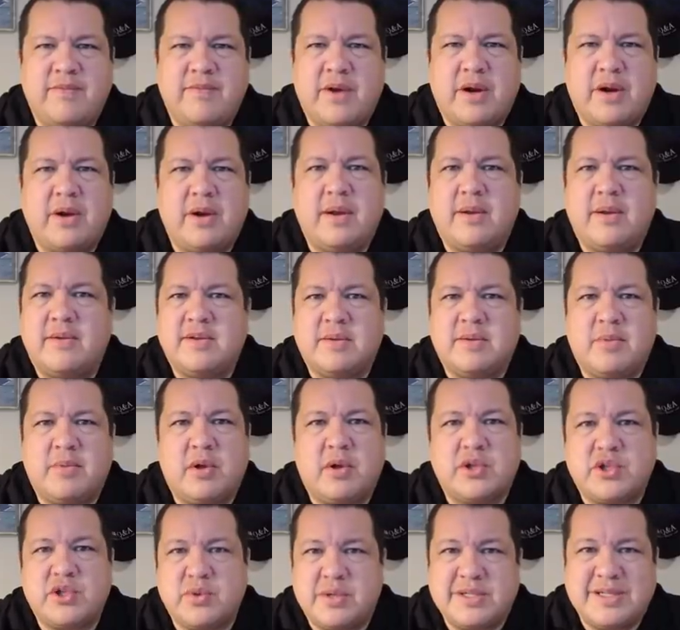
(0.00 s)
very
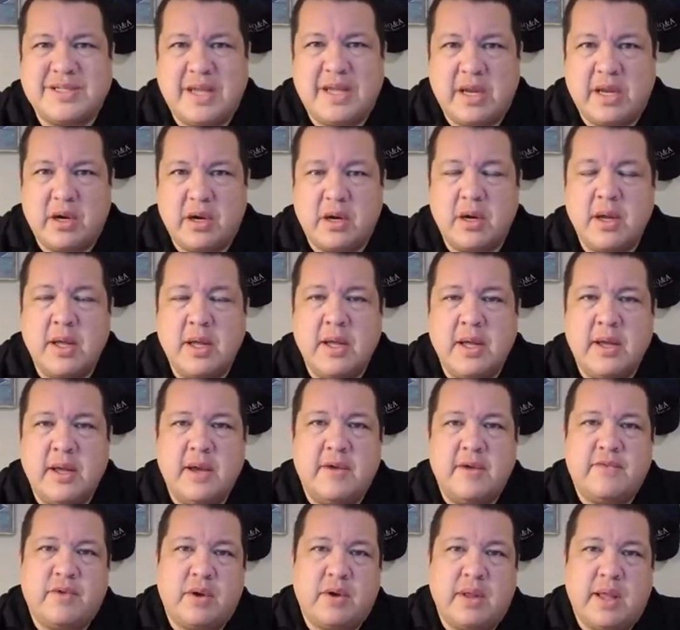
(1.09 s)
tumultuous year
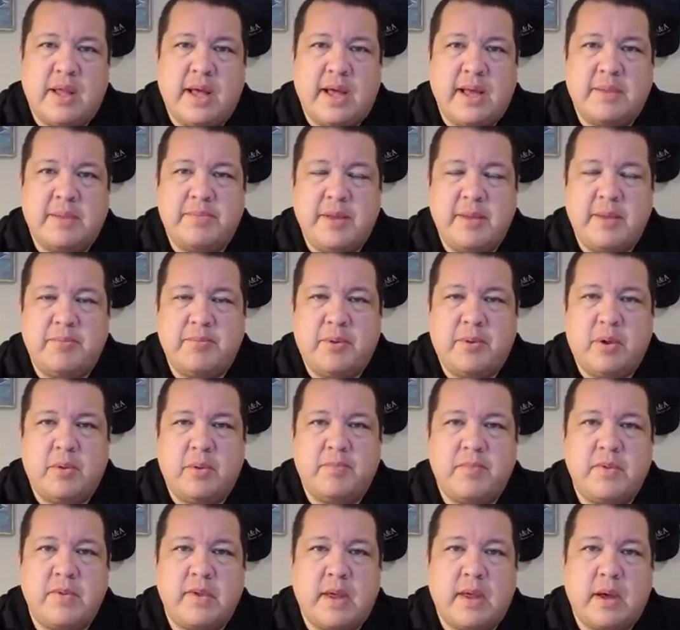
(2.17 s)
for a lot of people.
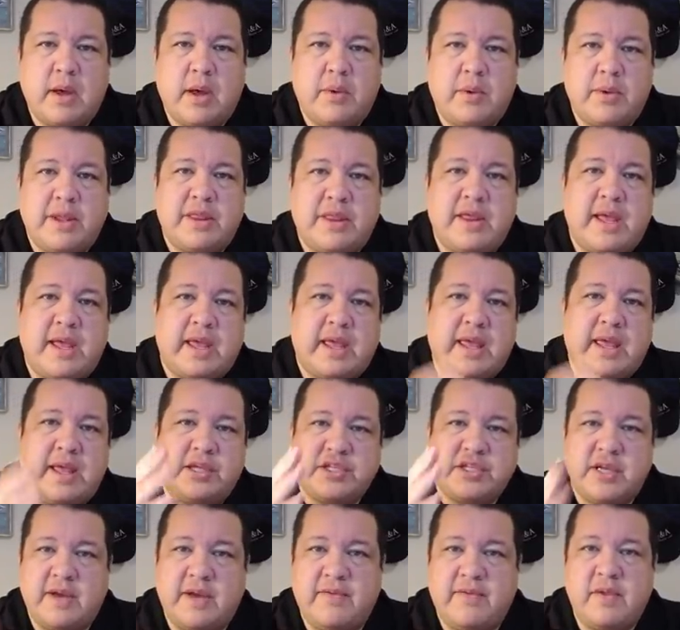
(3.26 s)
So, I want to thank
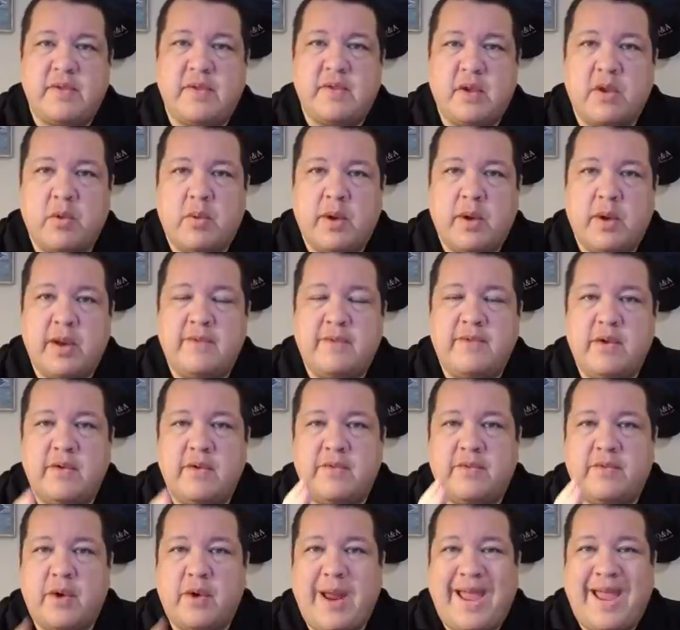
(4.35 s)
each and every single one of you
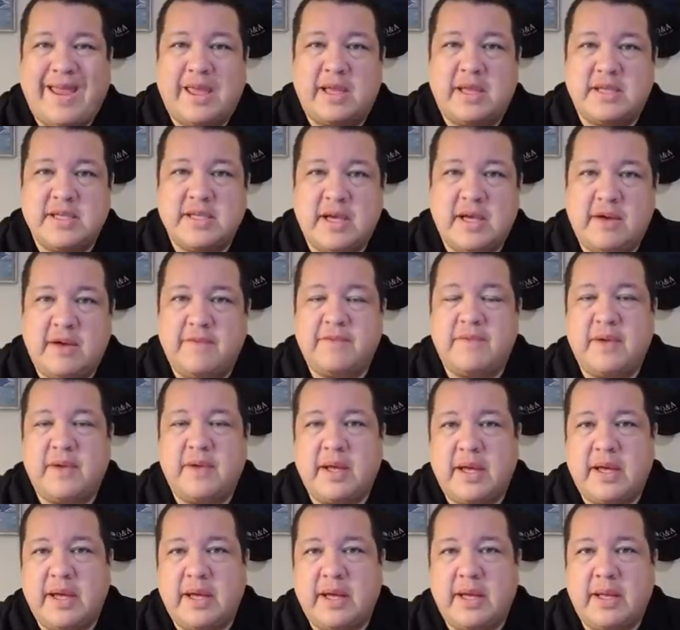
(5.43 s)
for hanging tough,
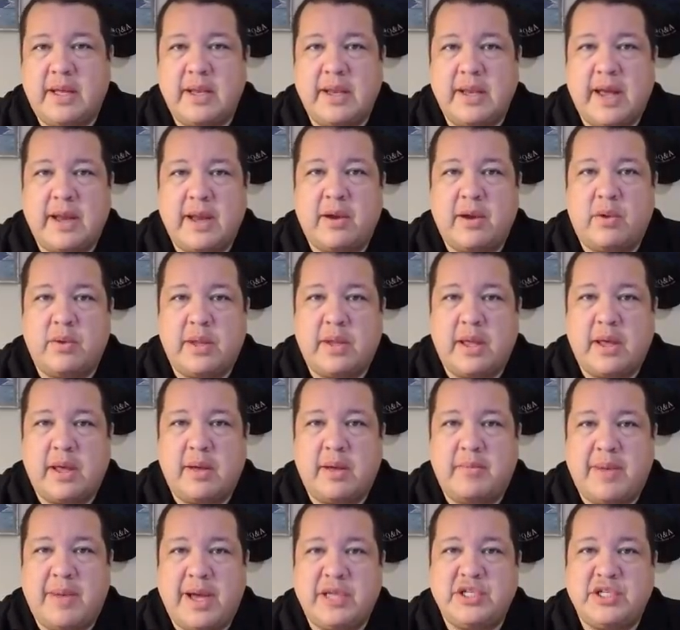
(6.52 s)
uh, not only
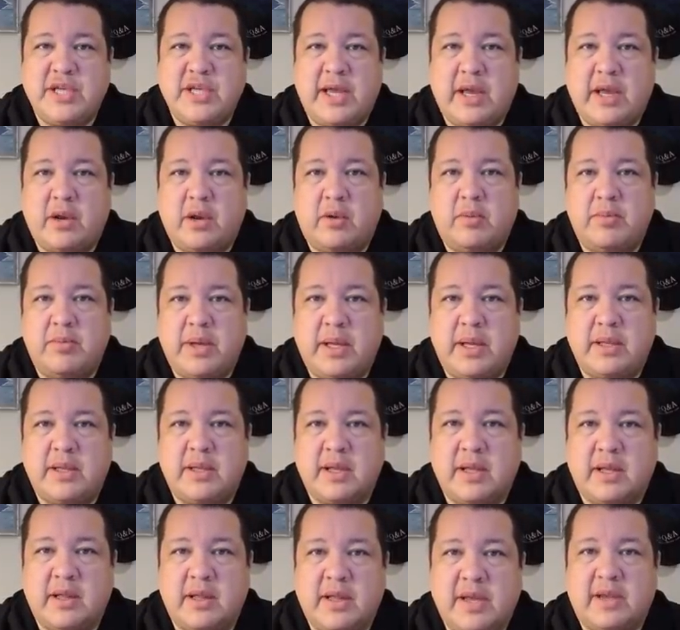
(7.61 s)
on my channel, but the
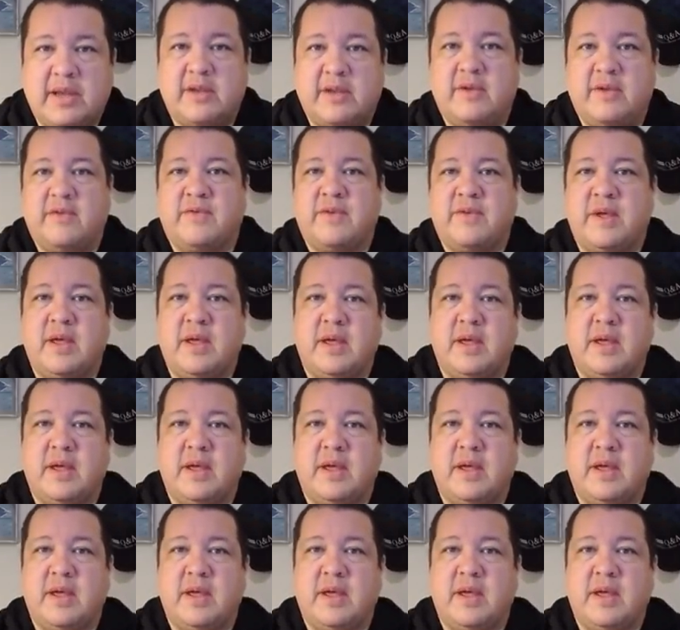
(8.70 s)
collective